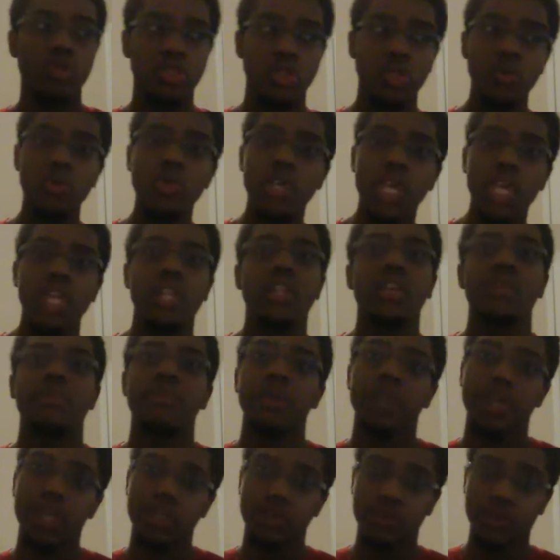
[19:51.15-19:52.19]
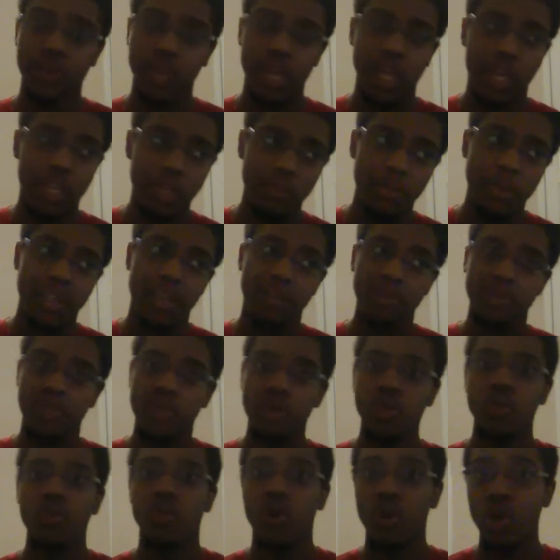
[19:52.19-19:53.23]
or Toon Kingdom, because again it becomes
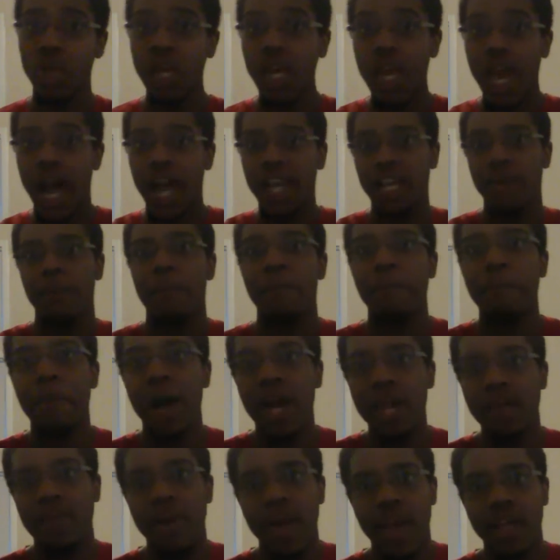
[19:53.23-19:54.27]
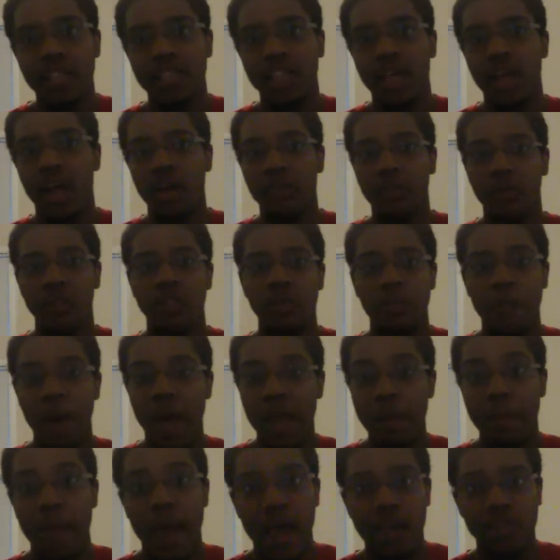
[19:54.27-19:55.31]
Toon World, I can bypass Obelisk,
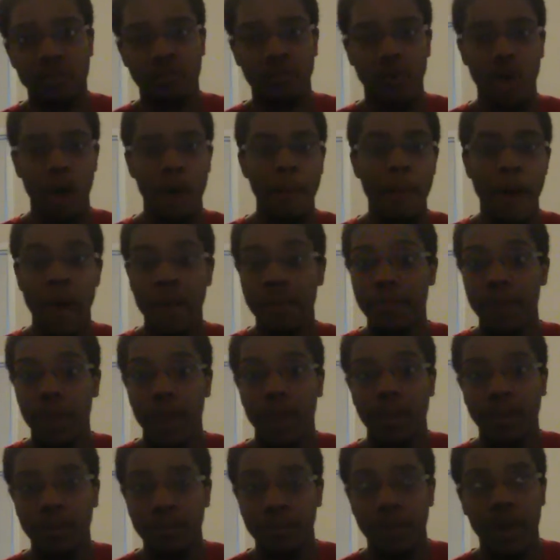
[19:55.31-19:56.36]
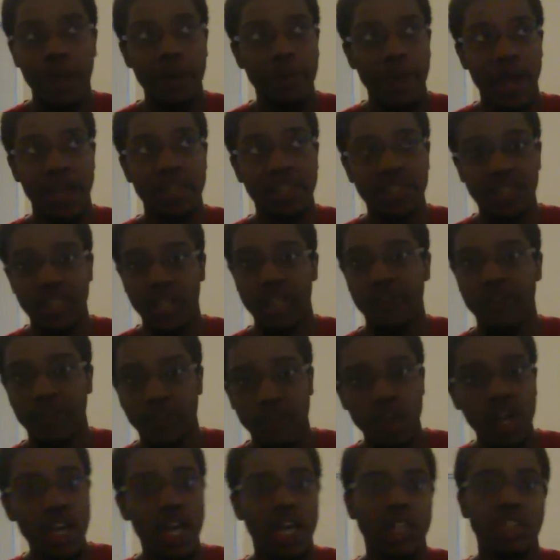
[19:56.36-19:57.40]
bypass Ra, bypass
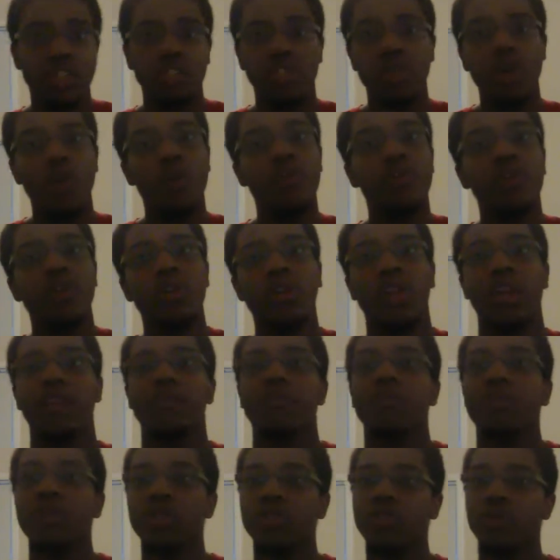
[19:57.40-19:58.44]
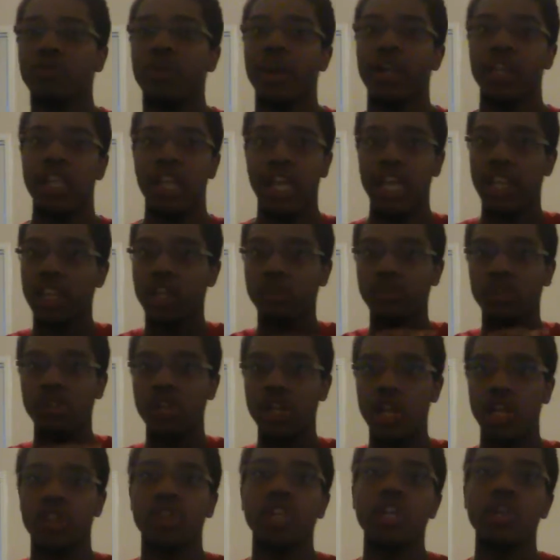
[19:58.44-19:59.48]
Slifer, and just go for your life points directly. And there's
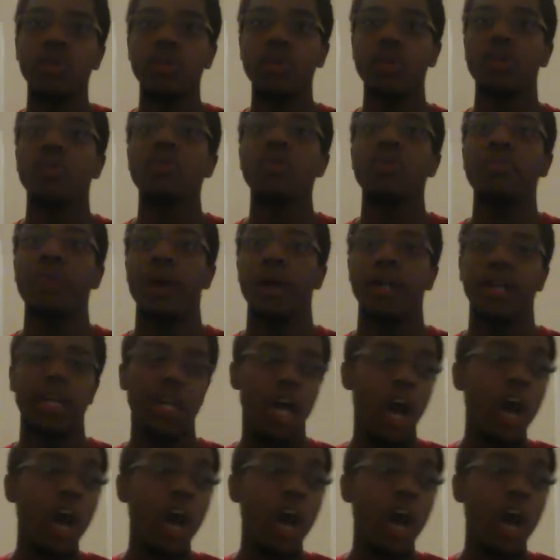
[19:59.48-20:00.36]
nothing you can do about it